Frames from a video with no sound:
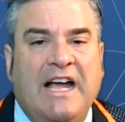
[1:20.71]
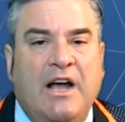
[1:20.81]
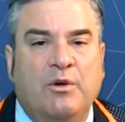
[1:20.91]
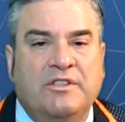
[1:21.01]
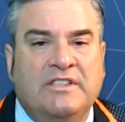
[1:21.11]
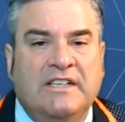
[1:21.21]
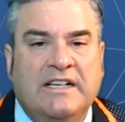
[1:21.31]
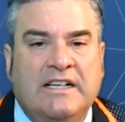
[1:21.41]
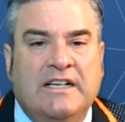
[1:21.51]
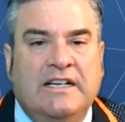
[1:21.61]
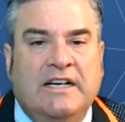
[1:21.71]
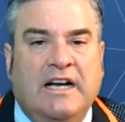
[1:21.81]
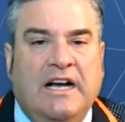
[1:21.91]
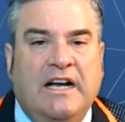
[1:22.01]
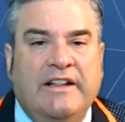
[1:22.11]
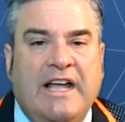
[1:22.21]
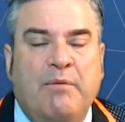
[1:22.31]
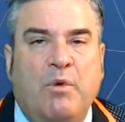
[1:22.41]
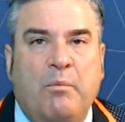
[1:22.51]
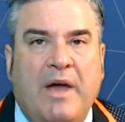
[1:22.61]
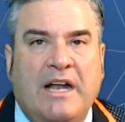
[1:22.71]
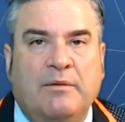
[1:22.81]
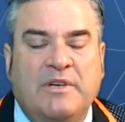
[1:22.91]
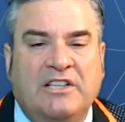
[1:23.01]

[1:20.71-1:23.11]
out that momentum.